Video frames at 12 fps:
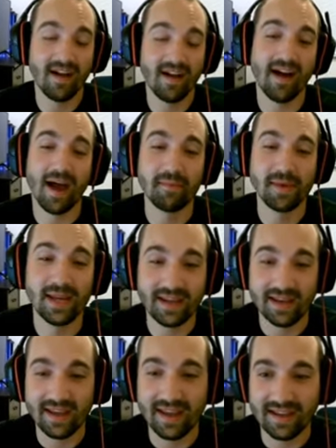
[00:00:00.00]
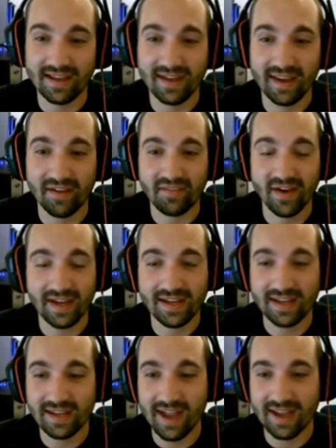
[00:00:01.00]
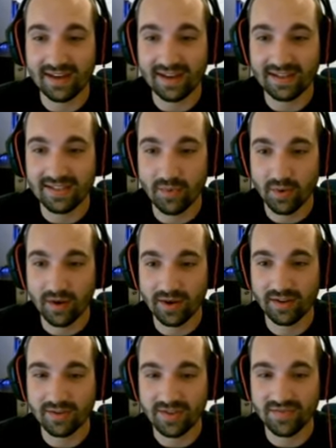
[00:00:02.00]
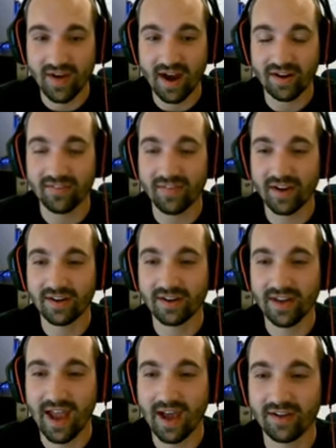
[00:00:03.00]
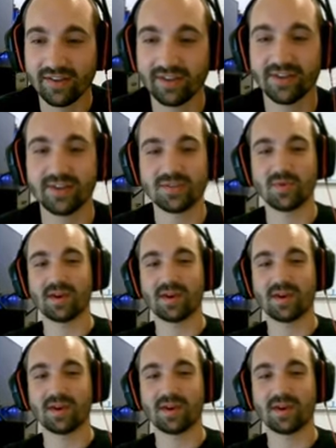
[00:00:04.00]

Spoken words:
I mean, if I can get into one of those firefighter calendars where